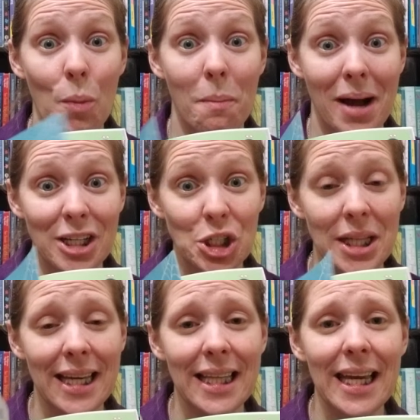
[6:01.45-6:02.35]
much
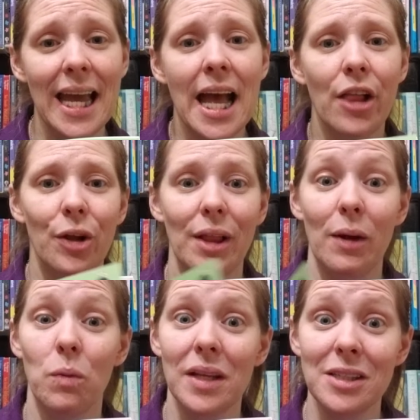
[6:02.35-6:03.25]
lately, they're
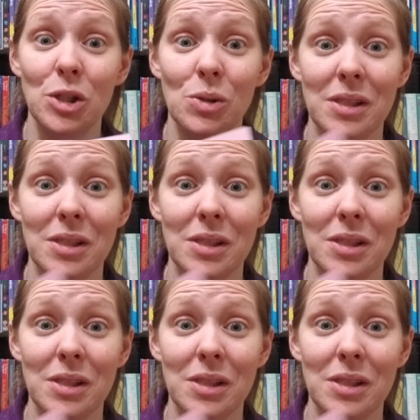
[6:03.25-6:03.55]
like, well, let's use